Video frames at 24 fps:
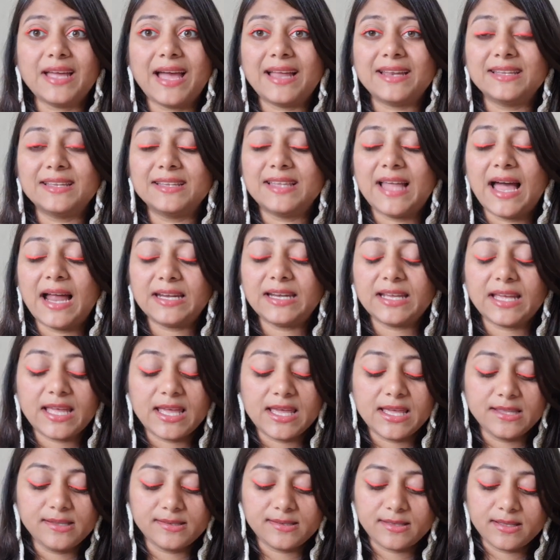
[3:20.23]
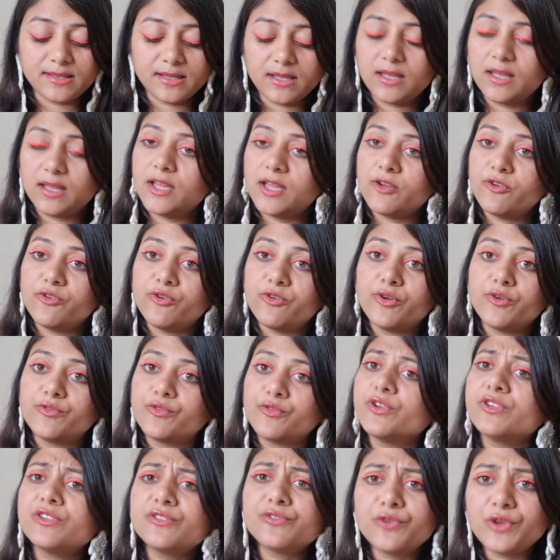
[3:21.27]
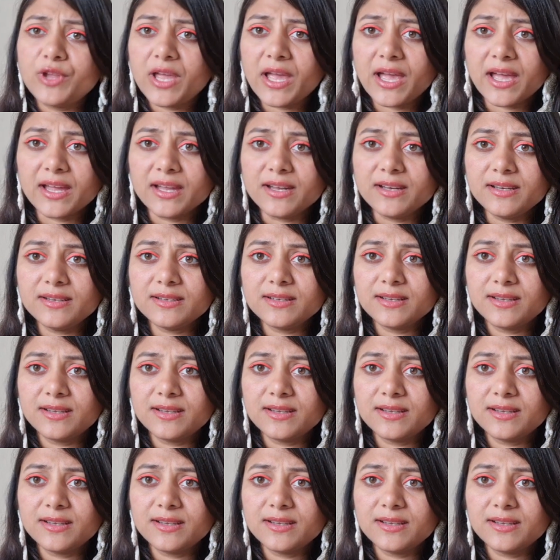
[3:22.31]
and that is frizz-free hair.